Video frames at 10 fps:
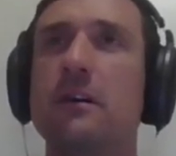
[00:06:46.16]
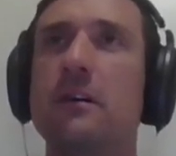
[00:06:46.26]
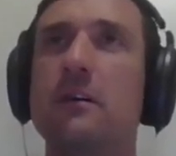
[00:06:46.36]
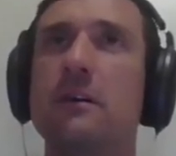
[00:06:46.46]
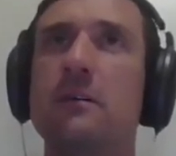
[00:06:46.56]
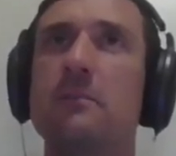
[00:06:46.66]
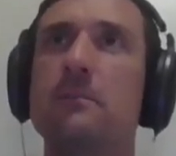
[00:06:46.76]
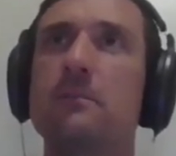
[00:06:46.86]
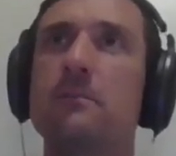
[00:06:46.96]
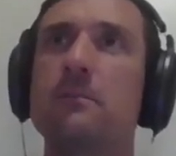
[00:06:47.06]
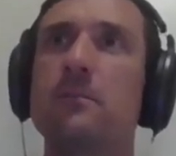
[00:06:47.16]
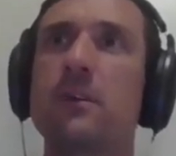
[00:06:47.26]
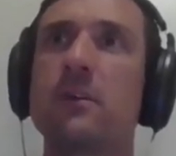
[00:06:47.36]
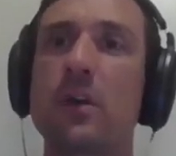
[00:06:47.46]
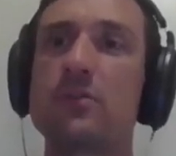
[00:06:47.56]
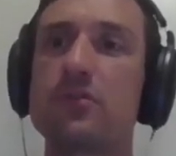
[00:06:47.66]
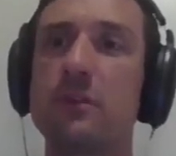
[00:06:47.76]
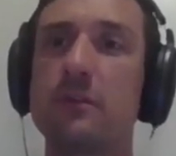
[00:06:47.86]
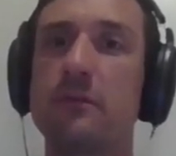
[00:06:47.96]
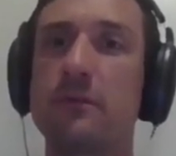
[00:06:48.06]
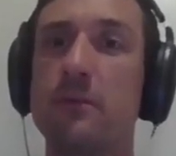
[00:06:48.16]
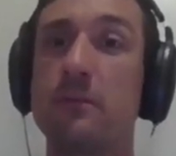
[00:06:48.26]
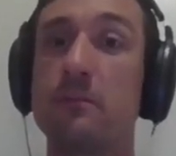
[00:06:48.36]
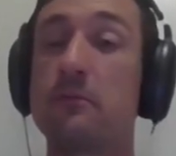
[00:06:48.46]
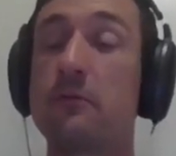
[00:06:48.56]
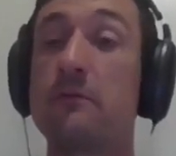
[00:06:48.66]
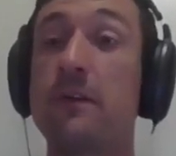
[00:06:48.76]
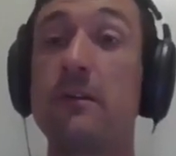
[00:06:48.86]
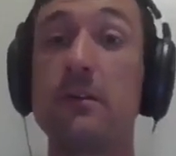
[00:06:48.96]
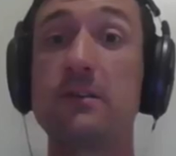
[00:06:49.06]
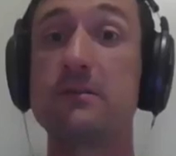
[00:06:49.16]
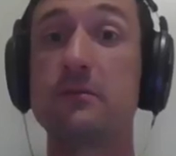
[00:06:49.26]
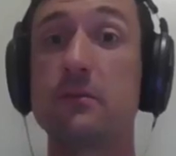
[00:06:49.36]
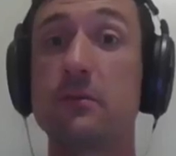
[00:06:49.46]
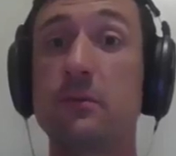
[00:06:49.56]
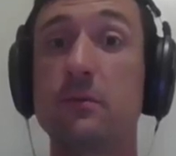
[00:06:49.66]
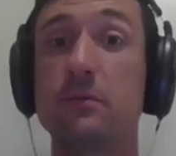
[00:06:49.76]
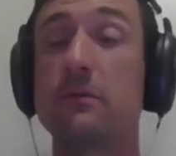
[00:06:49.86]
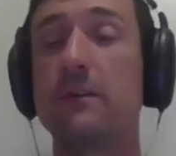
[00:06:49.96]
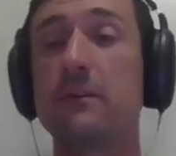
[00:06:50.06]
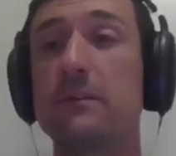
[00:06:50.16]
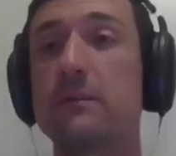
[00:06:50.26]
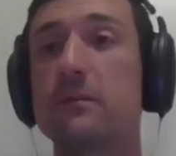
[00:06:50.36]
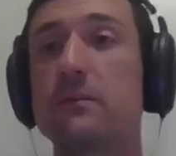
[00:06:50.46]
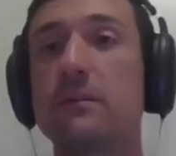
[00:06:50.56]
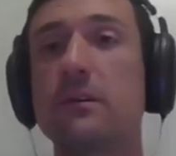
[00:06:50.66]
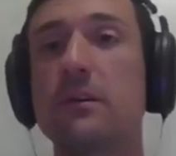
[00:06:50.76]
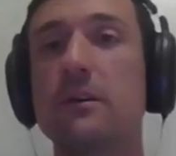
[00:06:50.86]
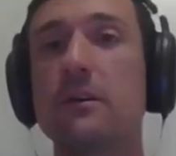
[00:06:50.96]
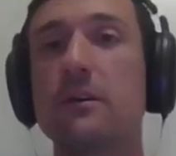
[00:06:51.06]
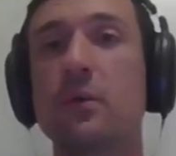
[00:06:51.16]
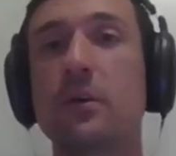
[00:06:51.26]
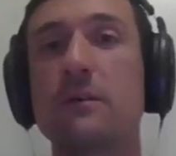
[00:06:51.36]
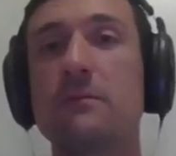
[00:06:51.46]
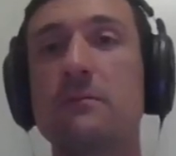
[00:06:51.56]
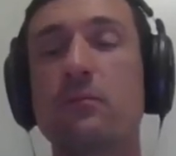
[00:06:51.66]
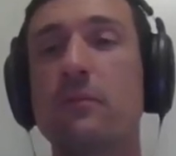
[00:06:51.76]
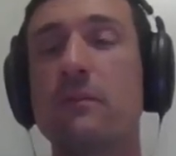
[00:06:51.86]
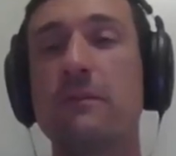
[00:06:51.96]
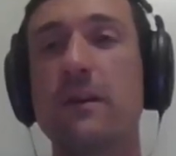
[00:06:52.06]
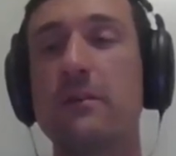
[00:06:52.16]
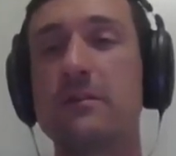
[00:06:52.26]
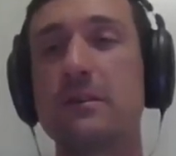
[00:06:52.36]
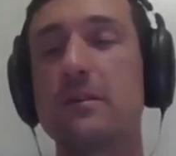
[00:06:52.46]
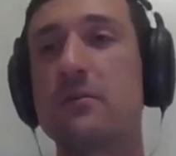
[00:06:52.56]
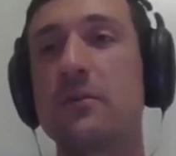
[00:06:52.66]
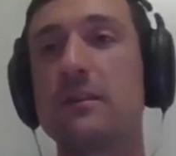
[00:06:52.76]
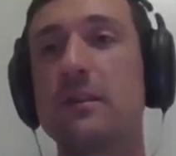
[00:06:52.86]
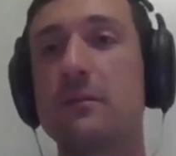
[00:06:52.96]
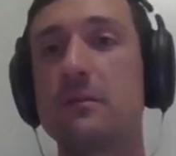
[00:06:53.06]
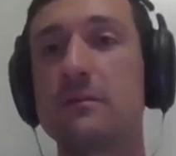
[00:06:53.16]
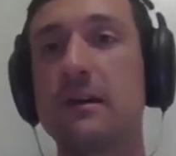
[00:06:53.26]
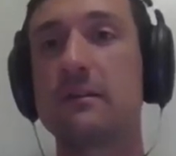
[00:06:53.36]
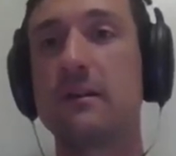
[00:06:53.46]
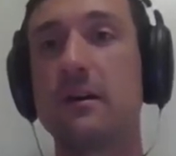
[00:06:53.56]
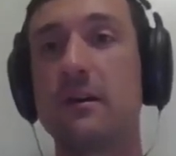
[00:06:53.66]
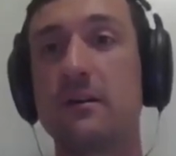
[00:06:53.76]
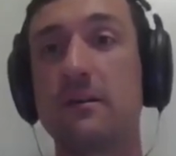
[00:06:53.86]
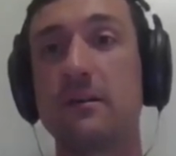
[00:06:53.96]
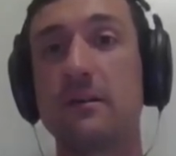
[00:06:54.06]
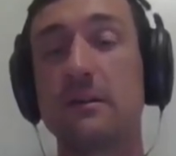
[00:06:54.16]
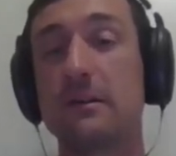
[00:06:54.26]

gradually from very easy to very difficult. We can very easily create levels that are